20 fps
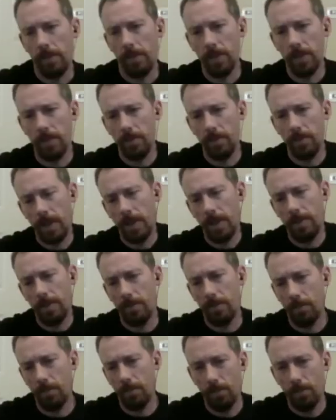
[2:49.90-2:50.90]
and
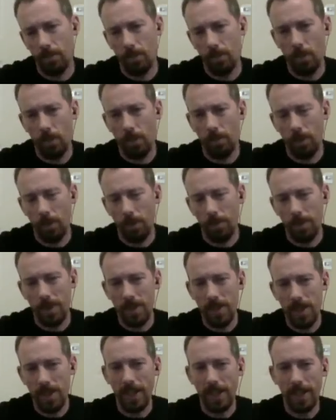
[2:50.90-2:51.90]
what
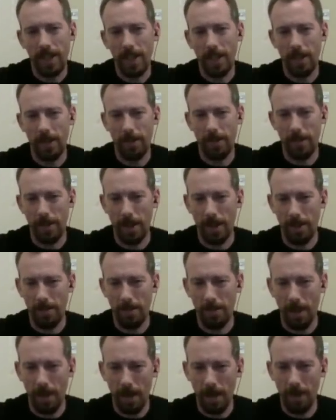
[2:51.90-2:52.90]
particular
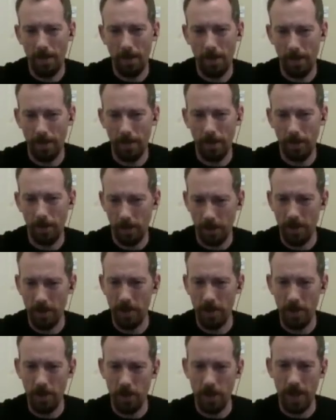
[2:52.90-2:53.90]
armor have you
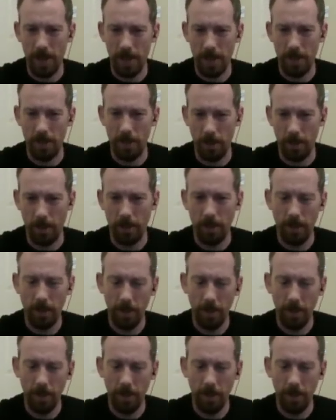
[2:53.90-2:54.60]
concentrated on?